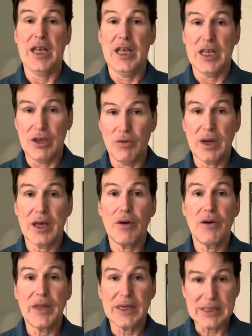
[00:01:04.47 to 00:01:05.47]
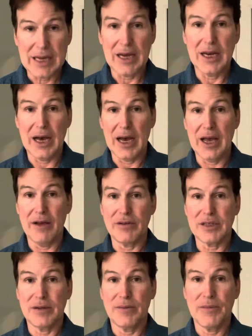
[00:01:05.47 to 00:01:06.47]
you want to go on these night
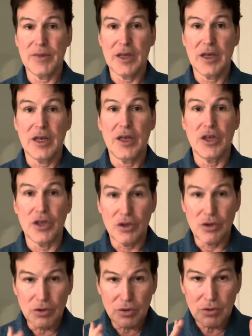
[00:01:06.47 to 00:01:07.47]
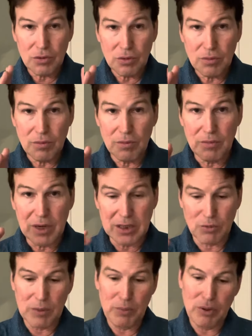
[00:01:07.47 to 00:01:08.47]
dives, because
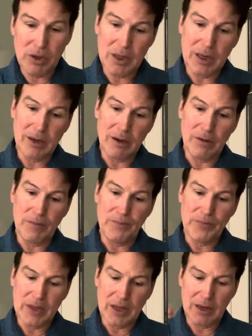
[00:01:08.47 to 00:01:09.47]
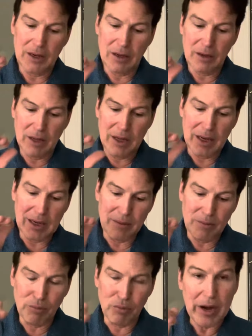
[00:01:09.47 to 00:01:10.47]
we put little
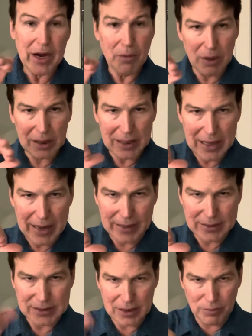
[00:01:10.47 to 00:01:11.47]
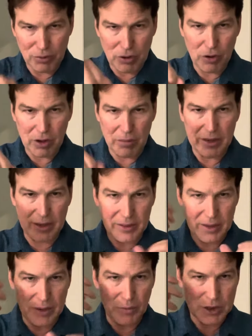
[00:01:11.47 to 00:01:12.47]
breakable lights, you broke them and
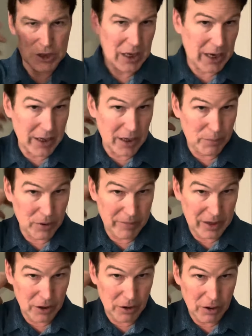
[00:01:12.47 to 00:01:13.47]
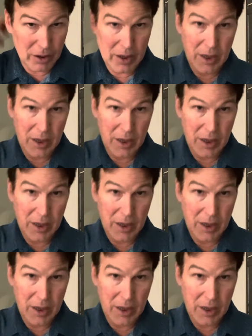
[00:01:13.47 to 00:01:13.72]
they would shine, you put them in your